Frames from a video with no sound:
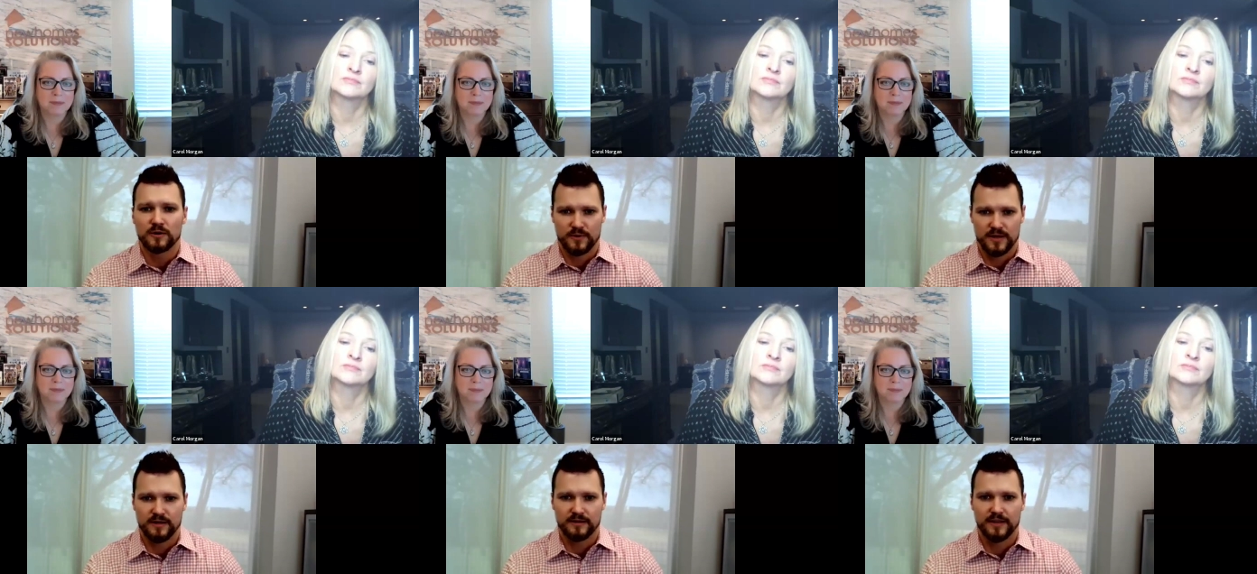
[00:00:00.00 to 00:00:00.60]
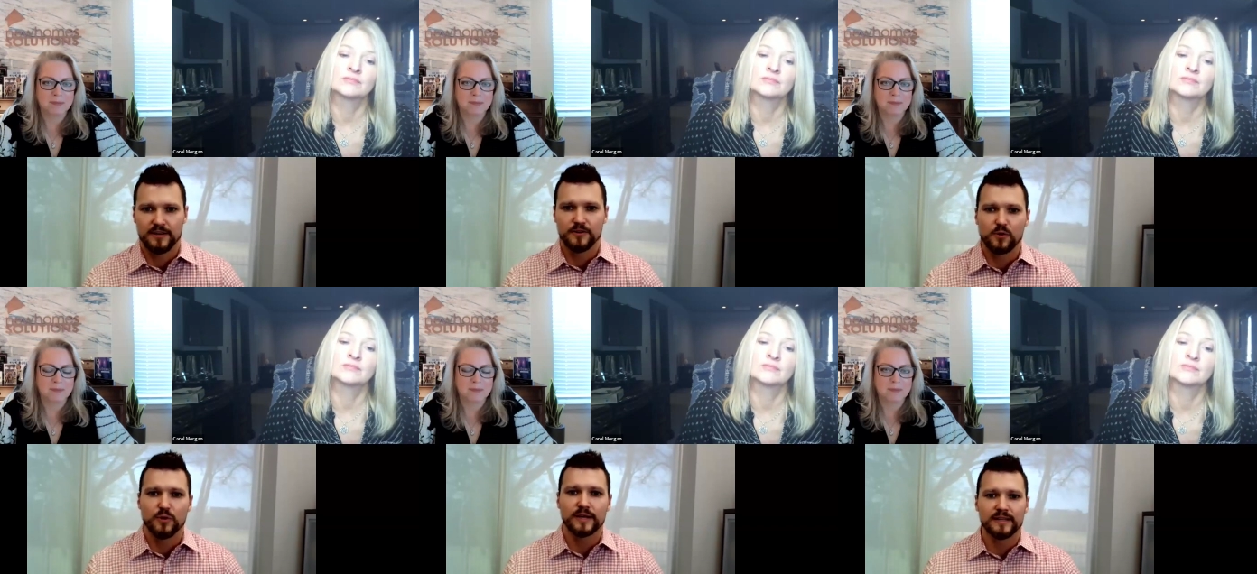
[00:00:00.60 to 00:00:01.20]
Speaker 1: are we? and
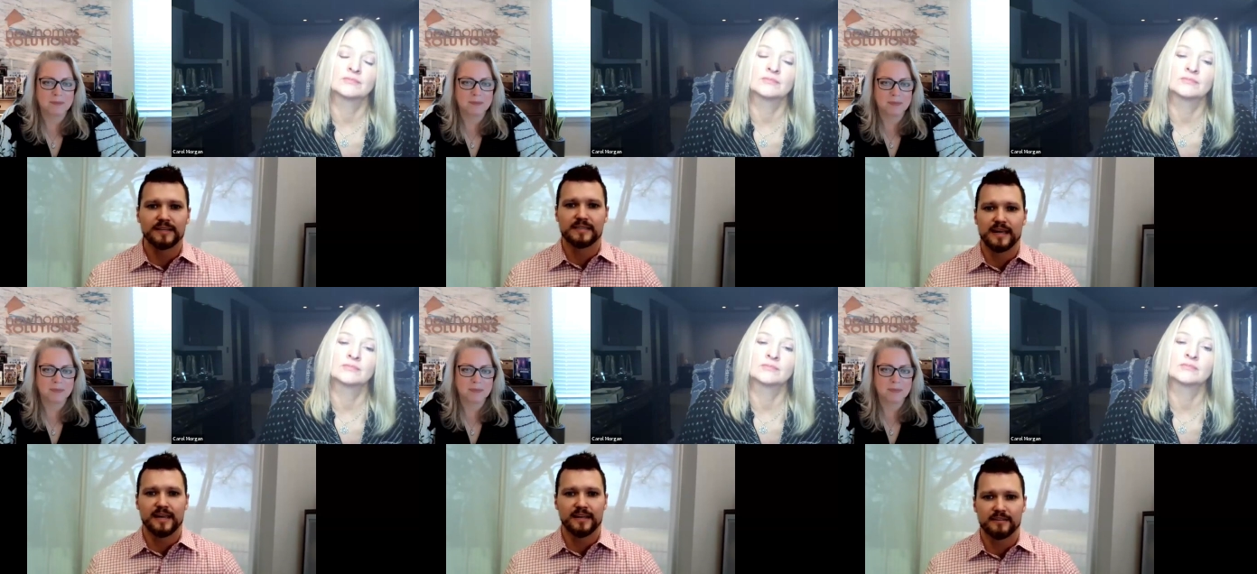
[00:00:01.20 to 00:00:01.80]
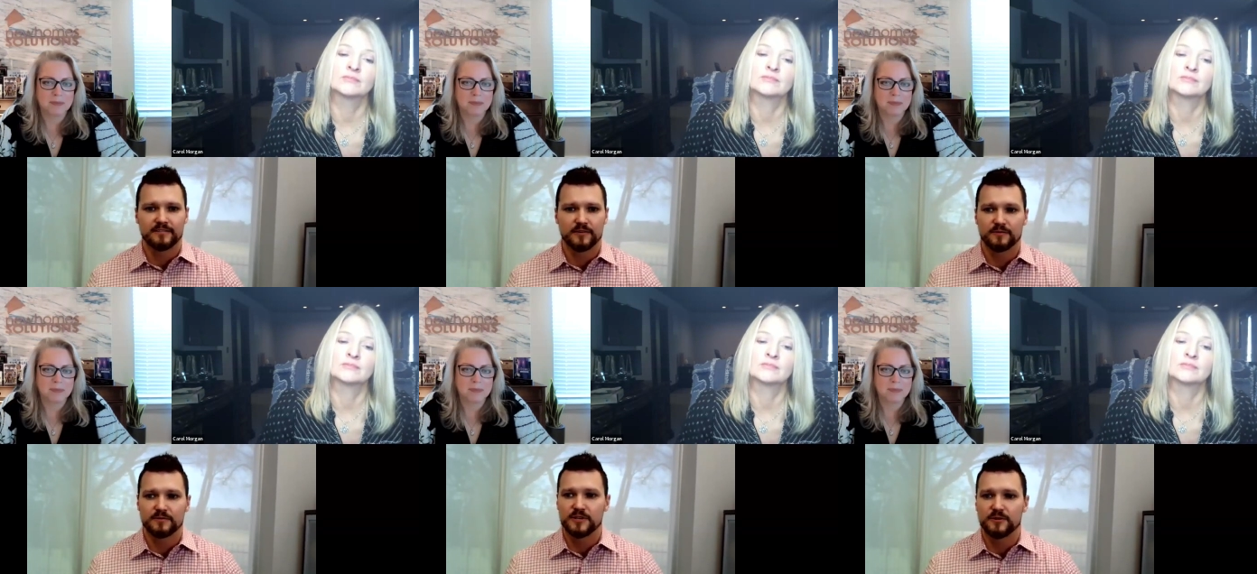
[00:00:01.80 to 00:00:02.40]
you quickly say it. So
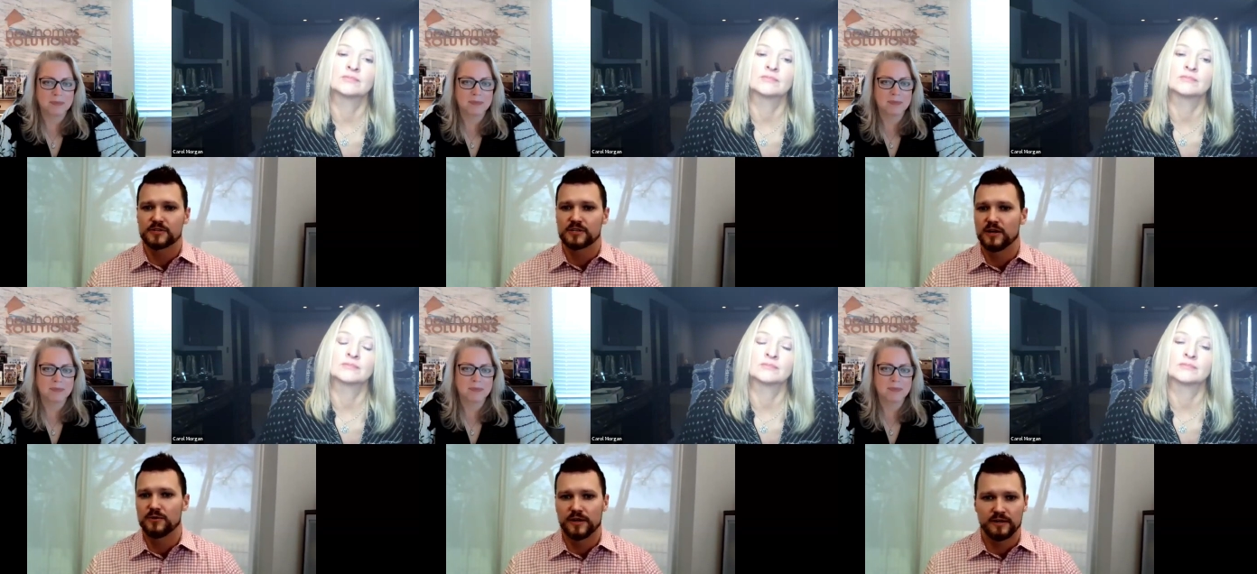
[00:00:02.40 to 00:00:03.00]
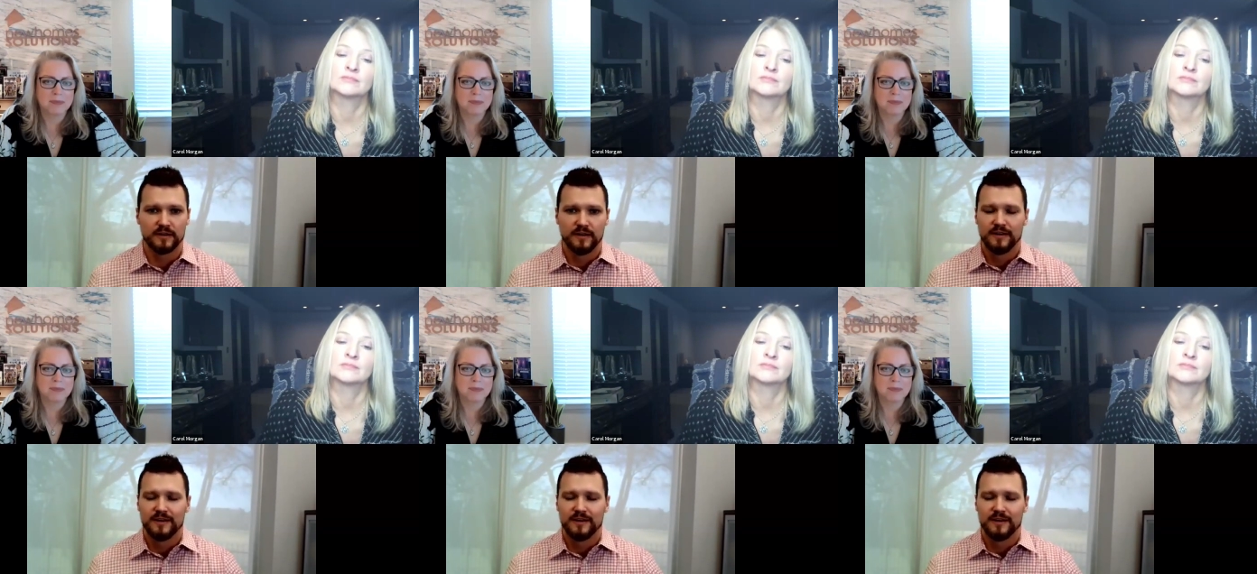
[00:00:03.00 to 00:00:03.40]
there was no slogan.